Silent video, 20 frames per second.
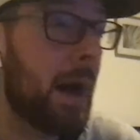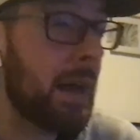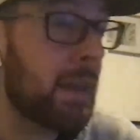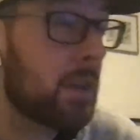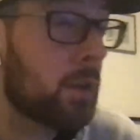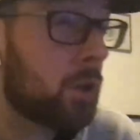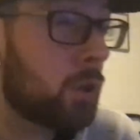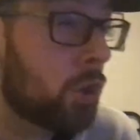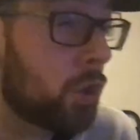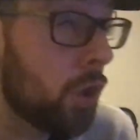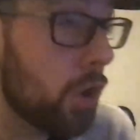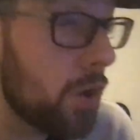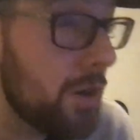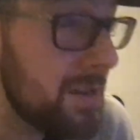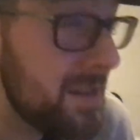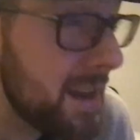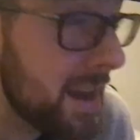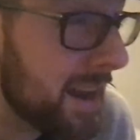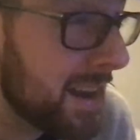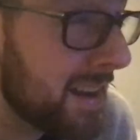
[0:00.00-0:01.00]
Oh my
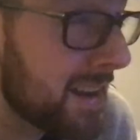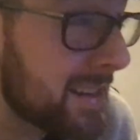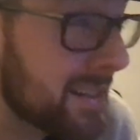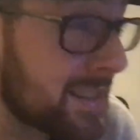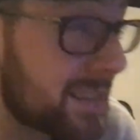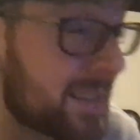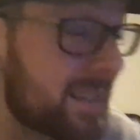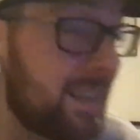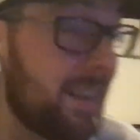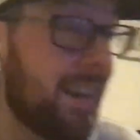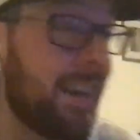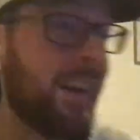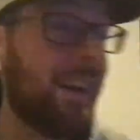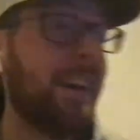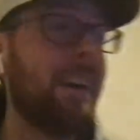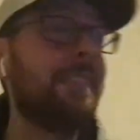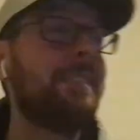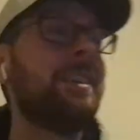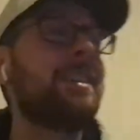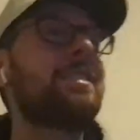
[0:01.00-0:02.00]

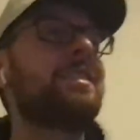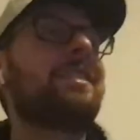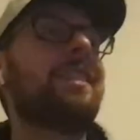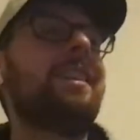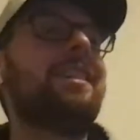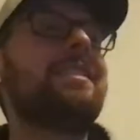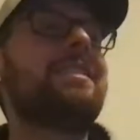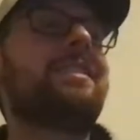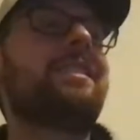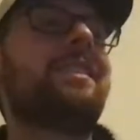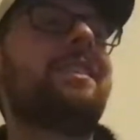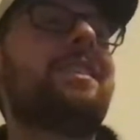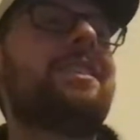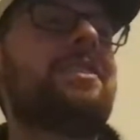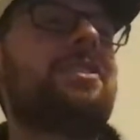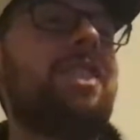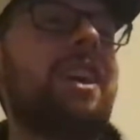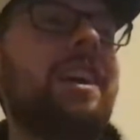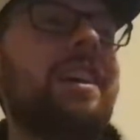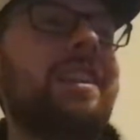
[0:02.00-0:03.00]
goodness! The
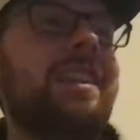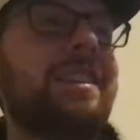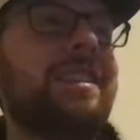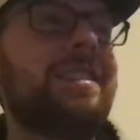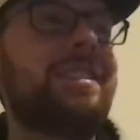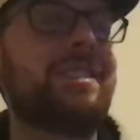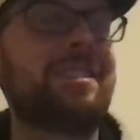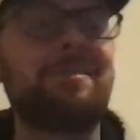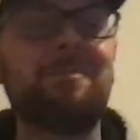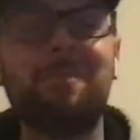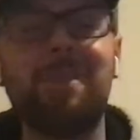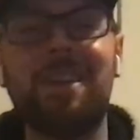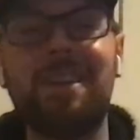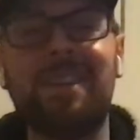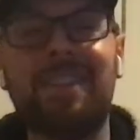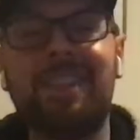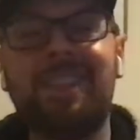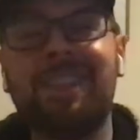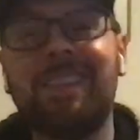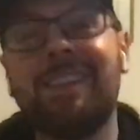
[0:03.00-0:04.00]
Suns took Jalen
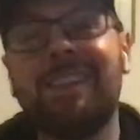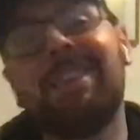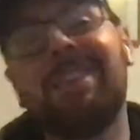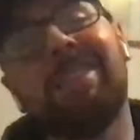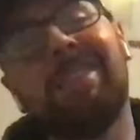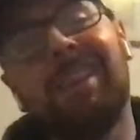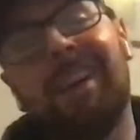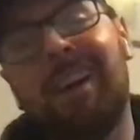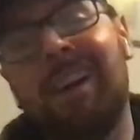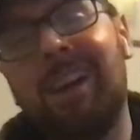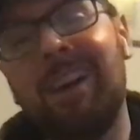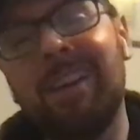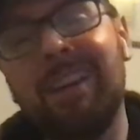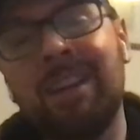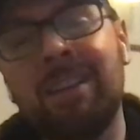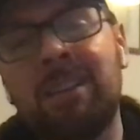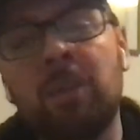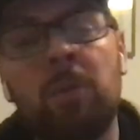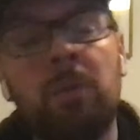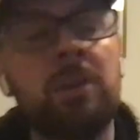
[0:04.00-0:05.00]
Smith.
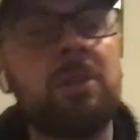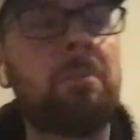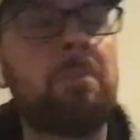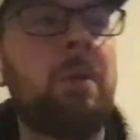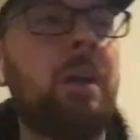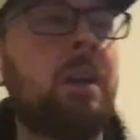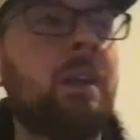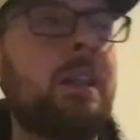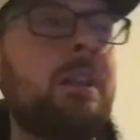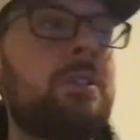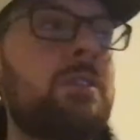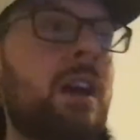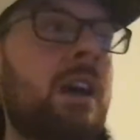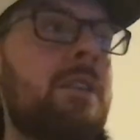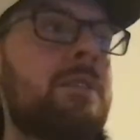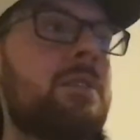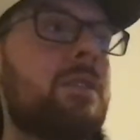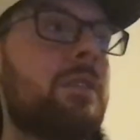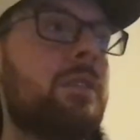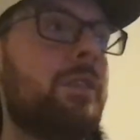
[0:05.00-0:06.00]
All right, that's the worst
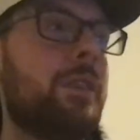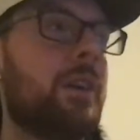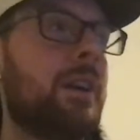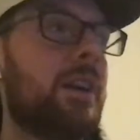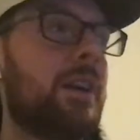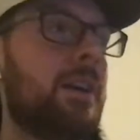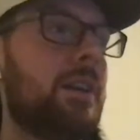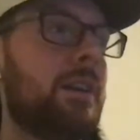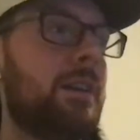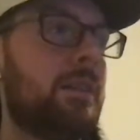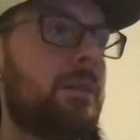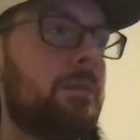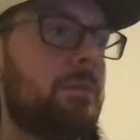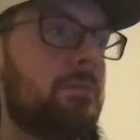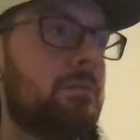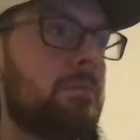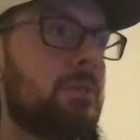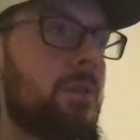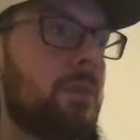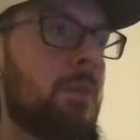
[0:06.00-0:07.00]
pick of the draft so
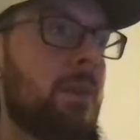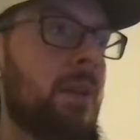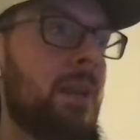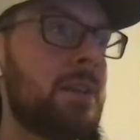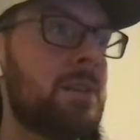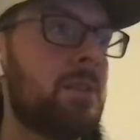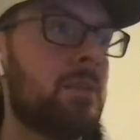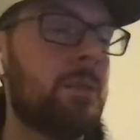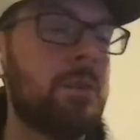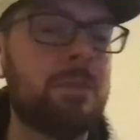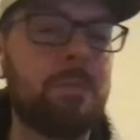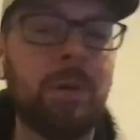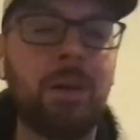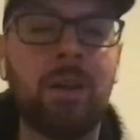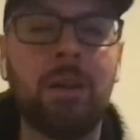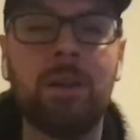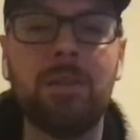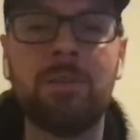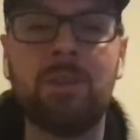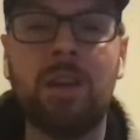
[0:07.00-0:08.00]
far. To me,
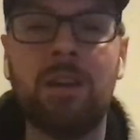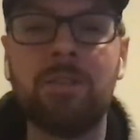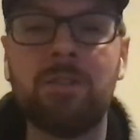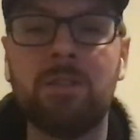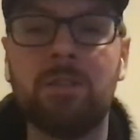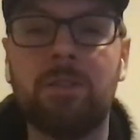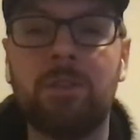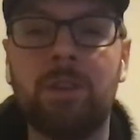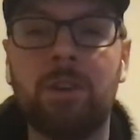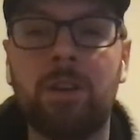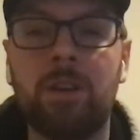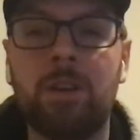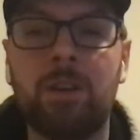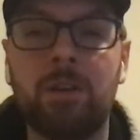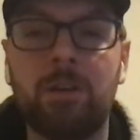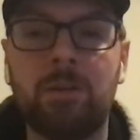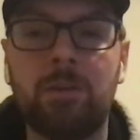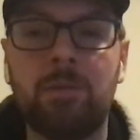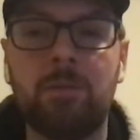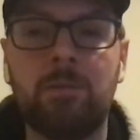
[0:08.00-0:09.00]
that's the worst pick of the draft
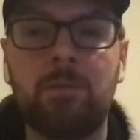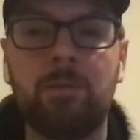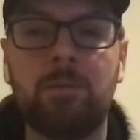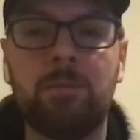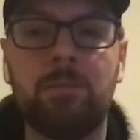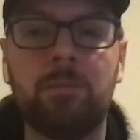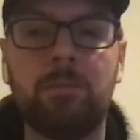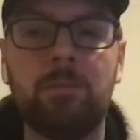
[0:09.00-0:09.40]
so far.